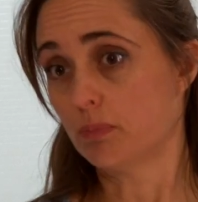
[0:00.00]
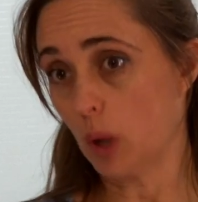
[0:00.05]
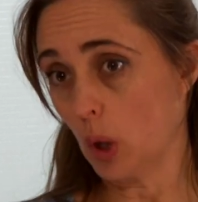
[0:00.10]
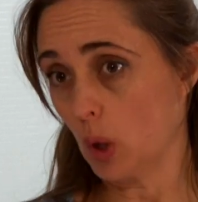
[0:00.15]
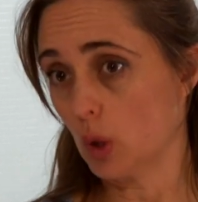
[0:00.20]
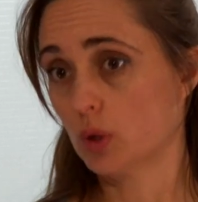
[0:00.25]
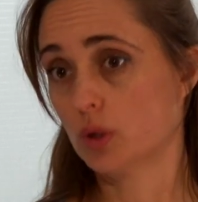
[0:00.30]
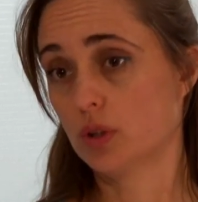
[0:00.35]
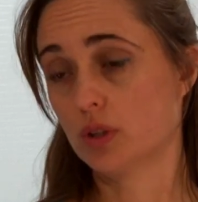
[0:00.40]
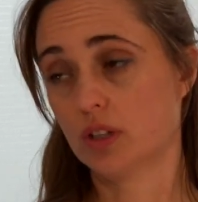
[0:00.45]

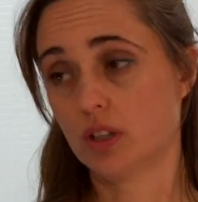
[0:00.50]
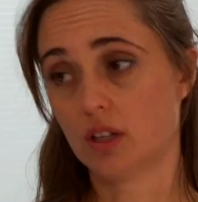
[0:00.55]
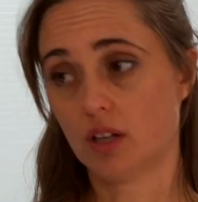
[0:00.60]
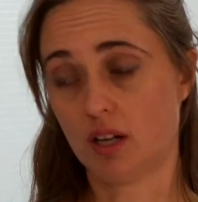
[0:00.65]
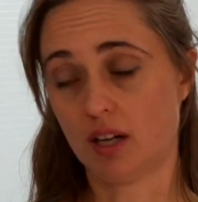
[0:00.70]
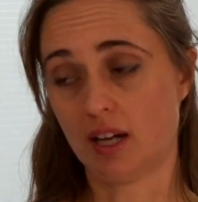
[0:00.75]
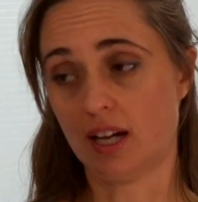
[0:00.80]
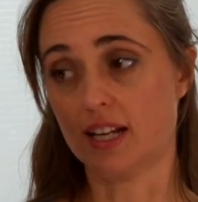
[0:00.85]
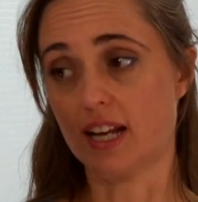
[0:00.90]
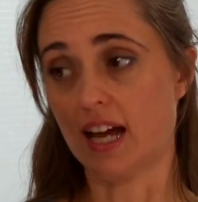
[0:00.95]
both
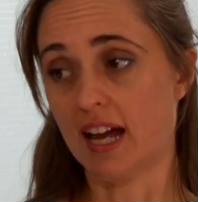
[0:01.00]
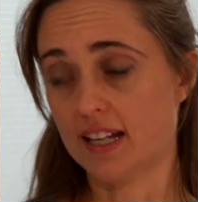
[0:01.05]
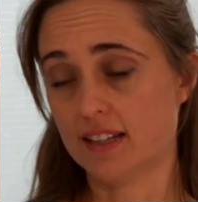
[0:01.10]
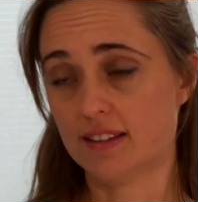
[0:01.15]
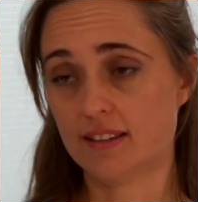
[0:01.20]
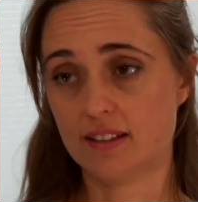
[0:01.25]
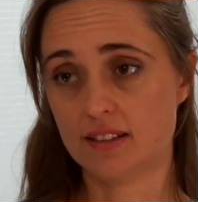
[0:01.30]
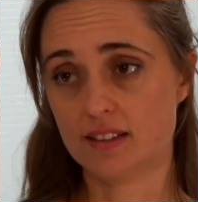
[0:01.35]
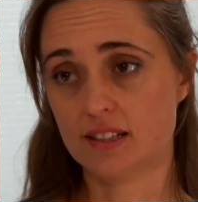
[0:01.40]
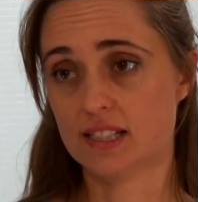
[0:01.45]
an
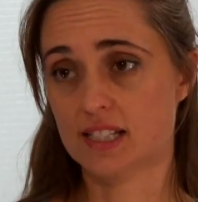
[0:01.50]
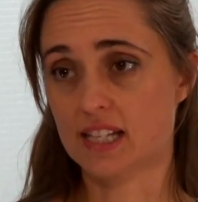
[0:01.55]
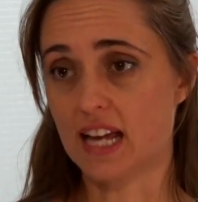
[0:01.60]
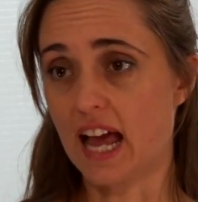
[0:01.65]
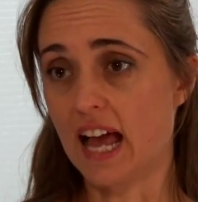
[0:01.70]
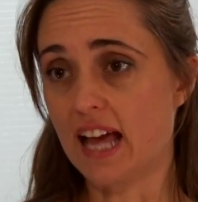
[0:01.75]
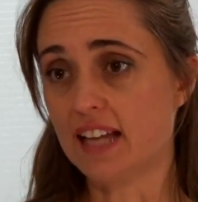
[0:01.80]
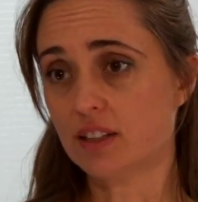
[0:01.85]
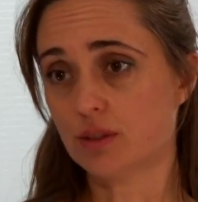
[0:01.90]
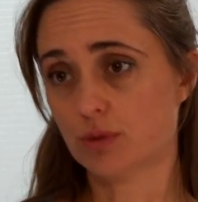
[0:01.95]
atheist
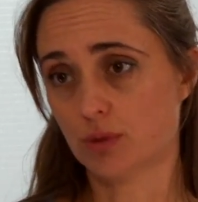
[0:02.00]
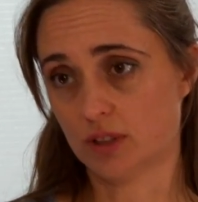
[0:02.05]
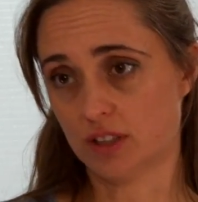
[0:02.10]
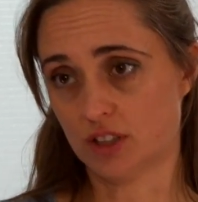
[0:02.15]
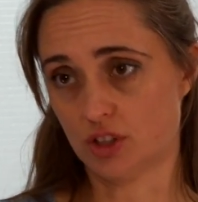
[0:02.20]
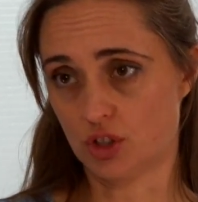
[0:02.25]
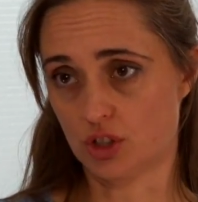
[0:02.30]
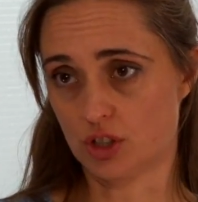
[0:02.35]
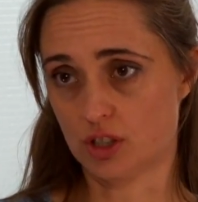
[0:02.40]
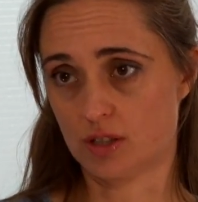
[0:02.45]
and a
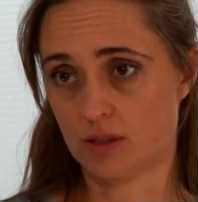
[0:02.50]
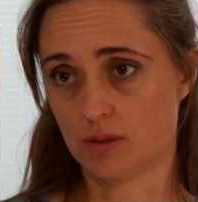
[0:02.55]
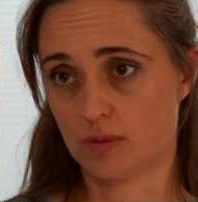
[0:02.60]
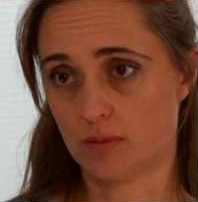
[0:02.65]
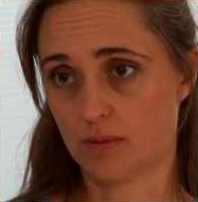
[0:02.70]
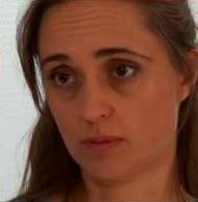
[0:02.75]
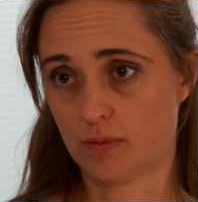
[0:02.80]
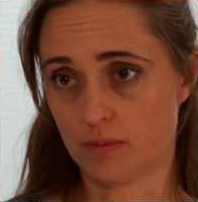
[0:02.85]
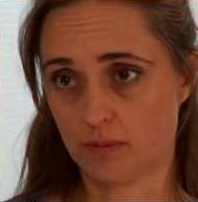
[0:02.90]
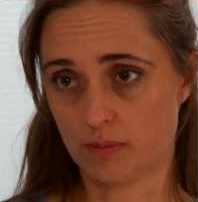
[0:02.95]
religious
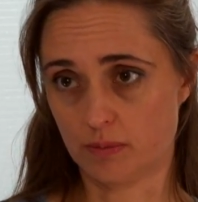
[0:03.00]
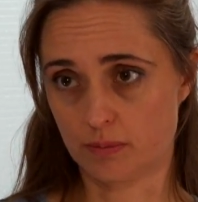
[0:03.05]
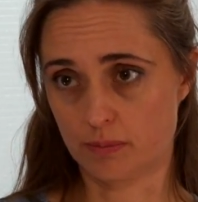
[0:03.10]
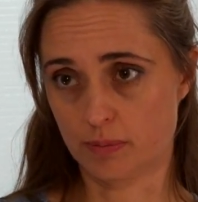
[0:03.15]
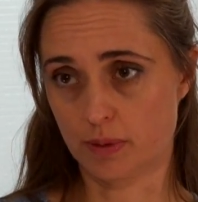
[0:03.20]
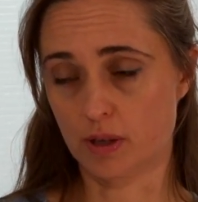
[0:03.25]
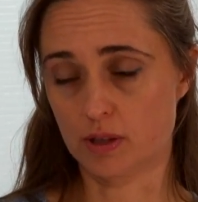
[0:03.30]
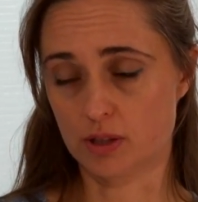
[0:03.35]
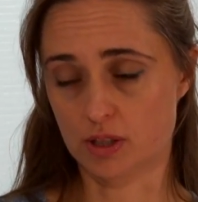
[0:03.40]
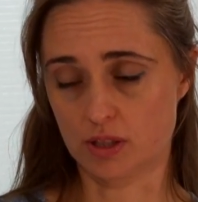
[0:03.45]
mm, mm,
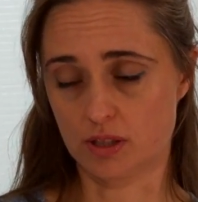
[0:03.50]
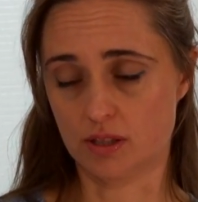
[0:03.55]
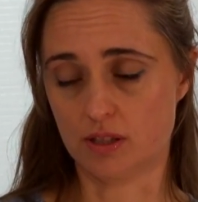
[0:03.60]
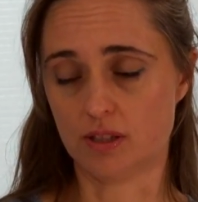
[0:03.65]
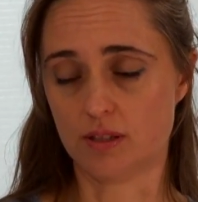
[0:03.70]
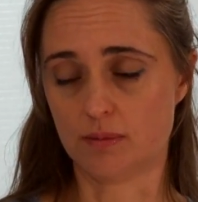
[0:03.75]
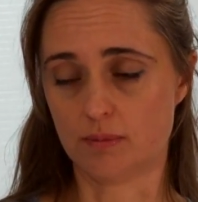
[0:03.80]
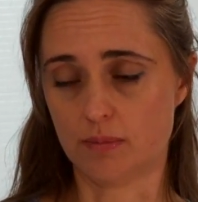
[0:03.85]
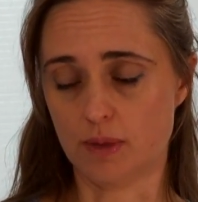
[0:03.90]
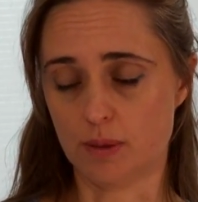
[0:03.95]

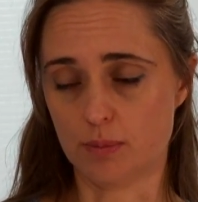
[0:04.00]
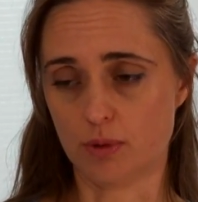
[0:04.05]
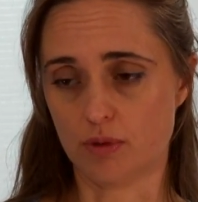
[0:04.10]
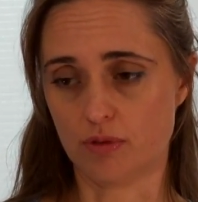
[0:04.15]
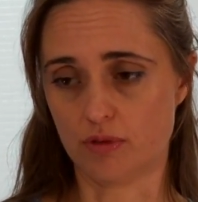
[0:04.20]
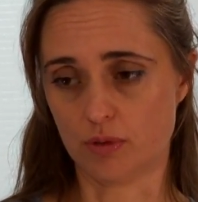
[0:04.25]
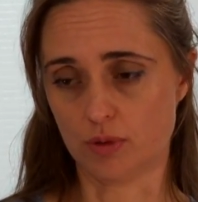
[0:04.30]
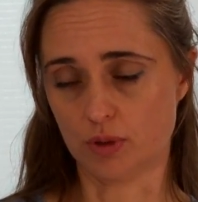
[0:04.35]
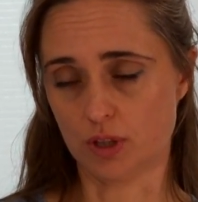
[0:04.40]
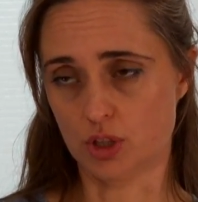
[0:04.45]
person, a member
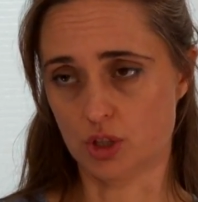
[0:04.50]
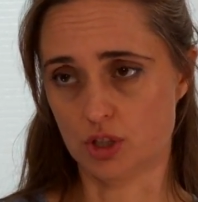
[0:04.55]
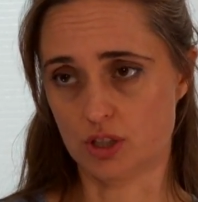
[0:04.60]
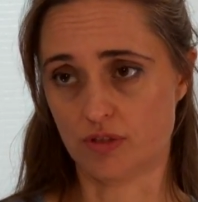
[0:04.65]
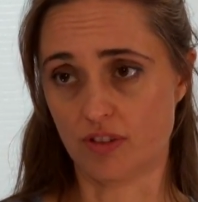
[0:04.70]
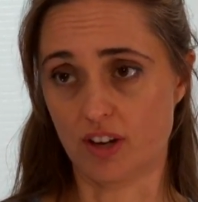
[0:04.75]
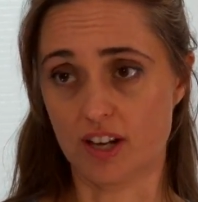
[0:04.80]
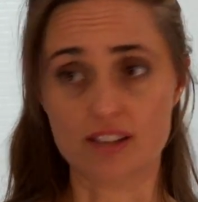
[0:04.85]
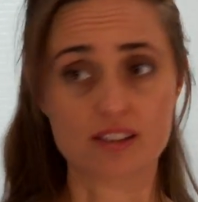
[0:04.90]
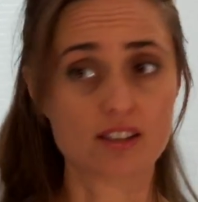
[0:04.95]
of a
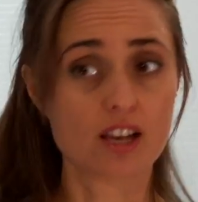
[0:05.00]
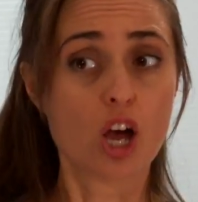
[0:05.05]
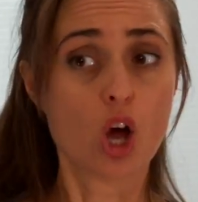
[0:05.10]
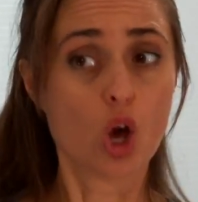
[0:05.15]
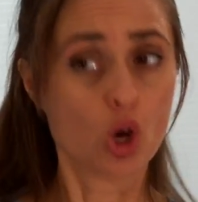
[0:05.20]
religious faith,